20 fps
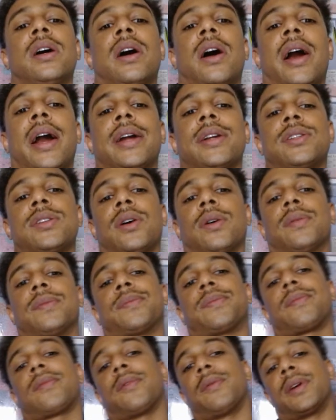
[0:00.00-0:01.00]
All right, so
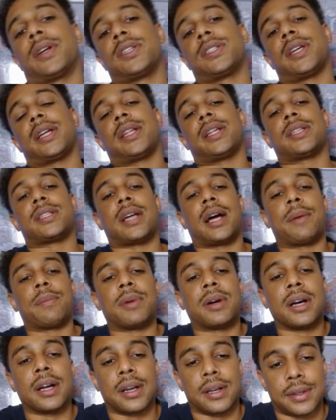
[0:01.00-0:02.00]
we can say this. I'm
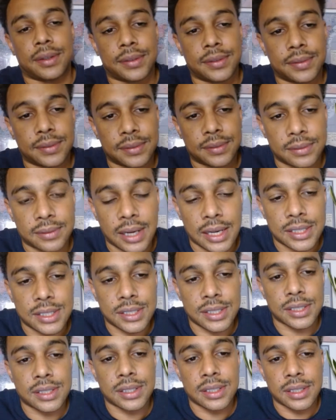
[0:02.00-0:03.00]
gonna. Watch
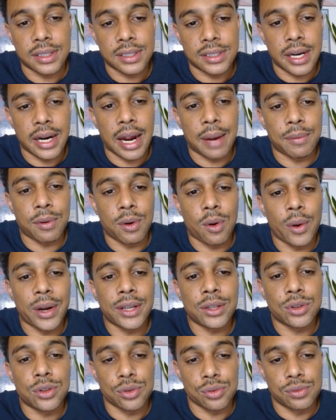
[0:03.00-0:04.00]
this. Instead of I'm
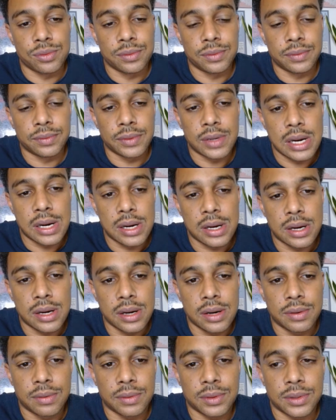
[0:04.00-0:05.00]
going to,
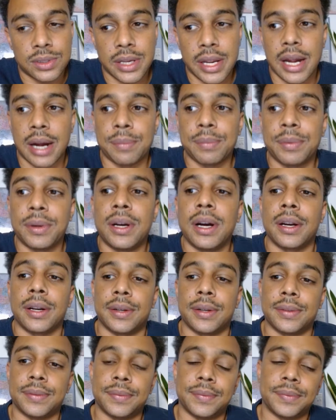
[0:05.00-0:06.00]
we'll say I'm gonna.